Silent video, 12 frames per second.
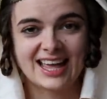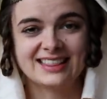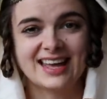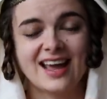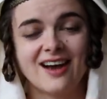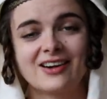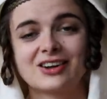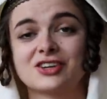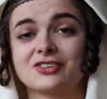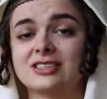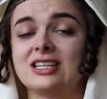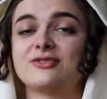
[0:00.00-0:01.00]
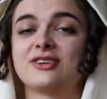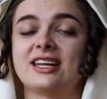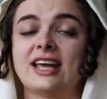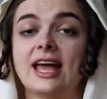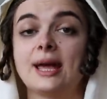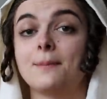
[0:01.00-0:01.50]
They are currently
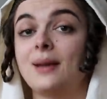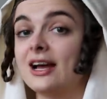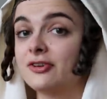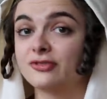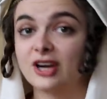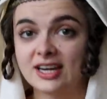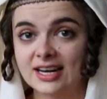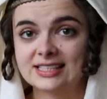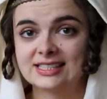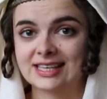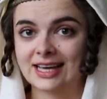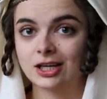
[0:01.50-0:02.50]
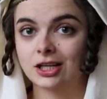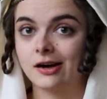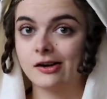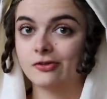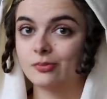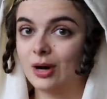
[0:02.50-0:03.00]
running a Black Friday sale
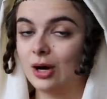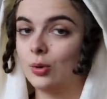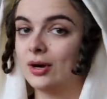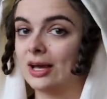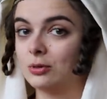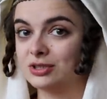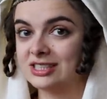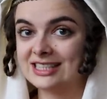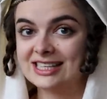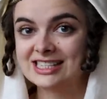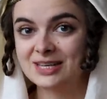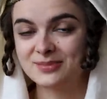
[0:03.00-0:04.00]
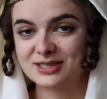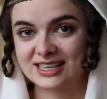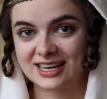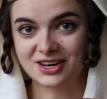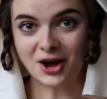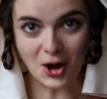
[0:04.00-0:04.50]
of buy one get one
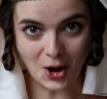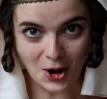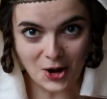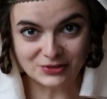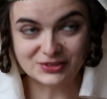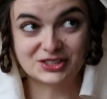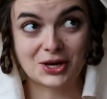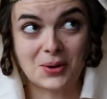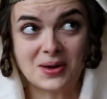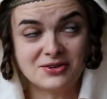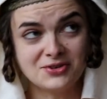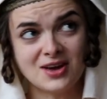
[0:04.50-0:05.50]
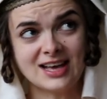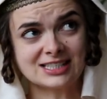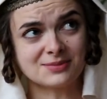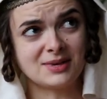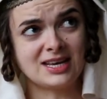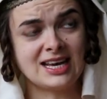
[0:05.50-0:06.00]
60% off. So if you
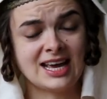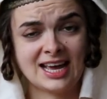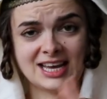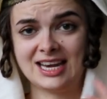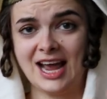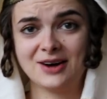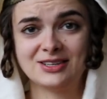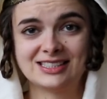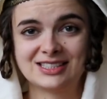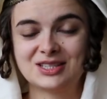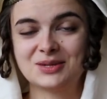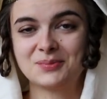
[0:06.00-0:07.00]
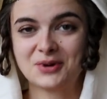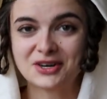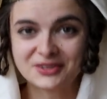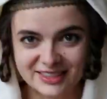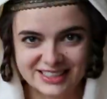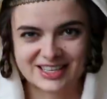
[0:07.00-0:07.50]
ask me, now is the
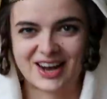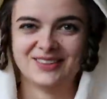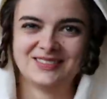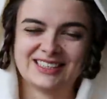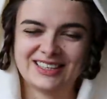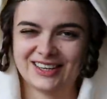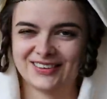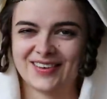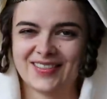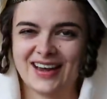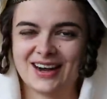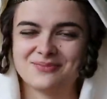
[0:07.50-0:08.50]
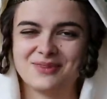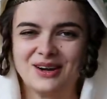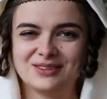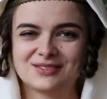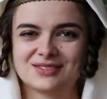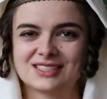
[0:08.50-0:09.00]
perfect time to go on there and
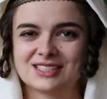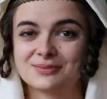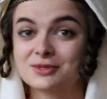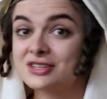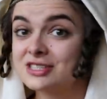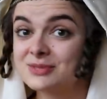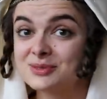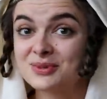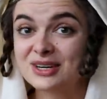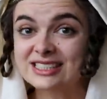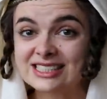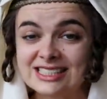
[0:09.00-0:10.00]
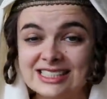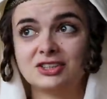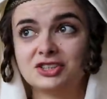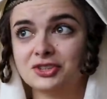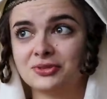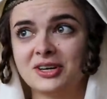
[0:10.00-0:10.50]
browse for some Christmas presents.
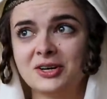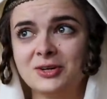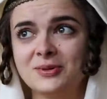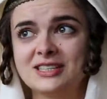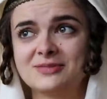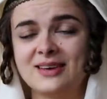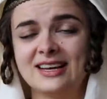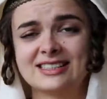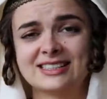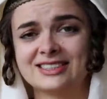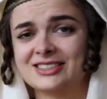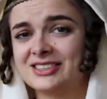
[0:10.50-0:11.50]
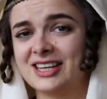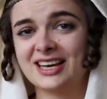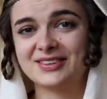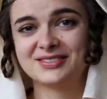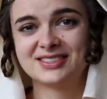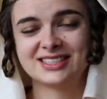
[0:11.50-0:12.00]
Jewelry always makes a good
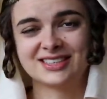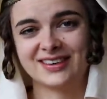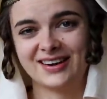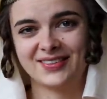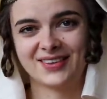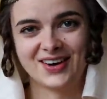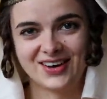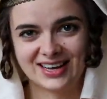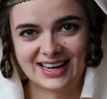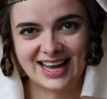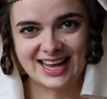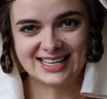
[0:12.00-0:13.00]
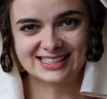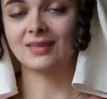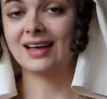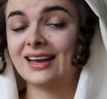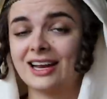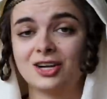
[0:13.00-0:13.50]
gift around the holidays.
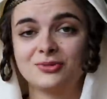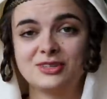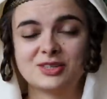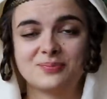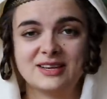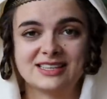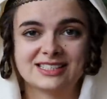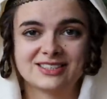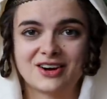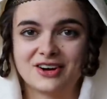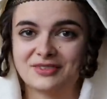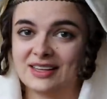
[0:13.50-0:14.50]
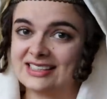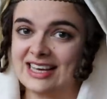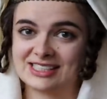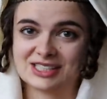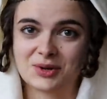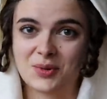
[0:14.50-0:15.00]
And Ana Luisa pieces are
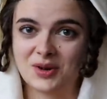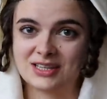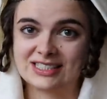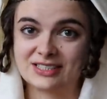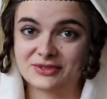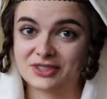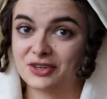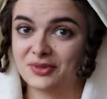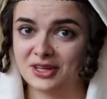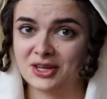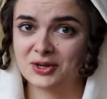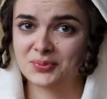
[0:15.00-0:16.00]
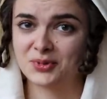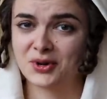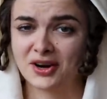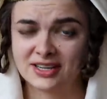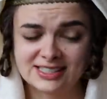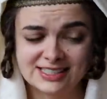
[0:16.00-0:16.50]
fantastic quality for a really good
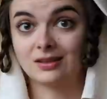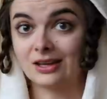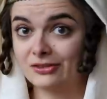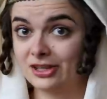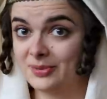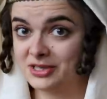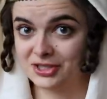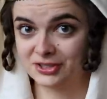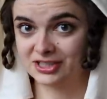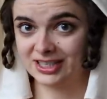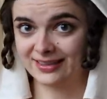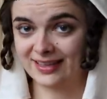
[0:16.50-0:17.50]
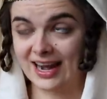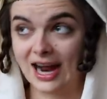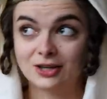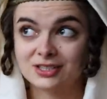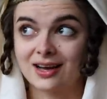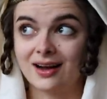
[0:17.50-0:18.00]
price. Definitely be sure to check that
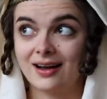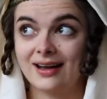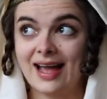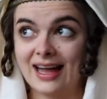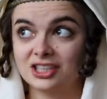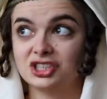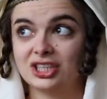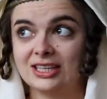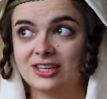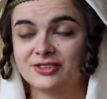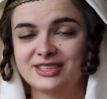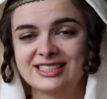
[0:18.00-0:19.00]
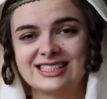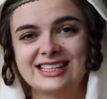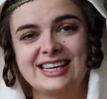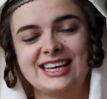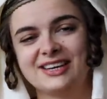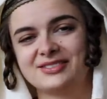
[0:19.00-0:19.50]
out. I actually
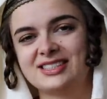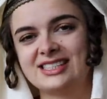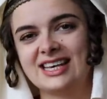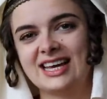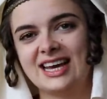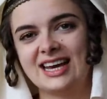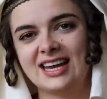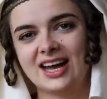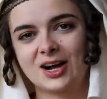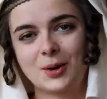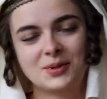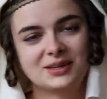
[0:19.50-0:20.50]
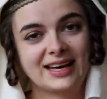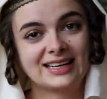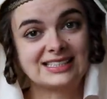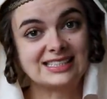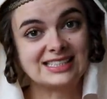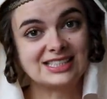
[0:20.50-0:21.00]
recently gifted a couple
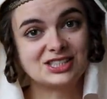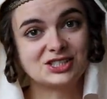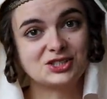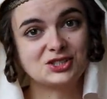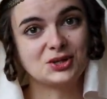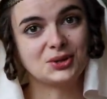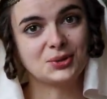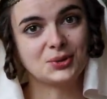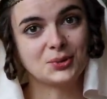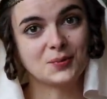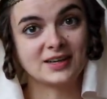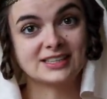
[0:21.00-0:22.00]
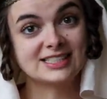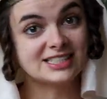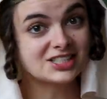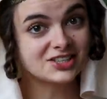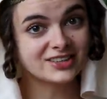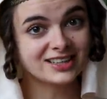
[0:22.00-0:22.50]
necklaces to my
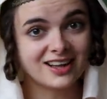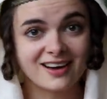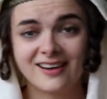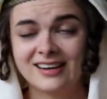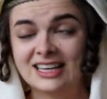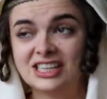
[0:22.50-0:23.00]
sister-in-law.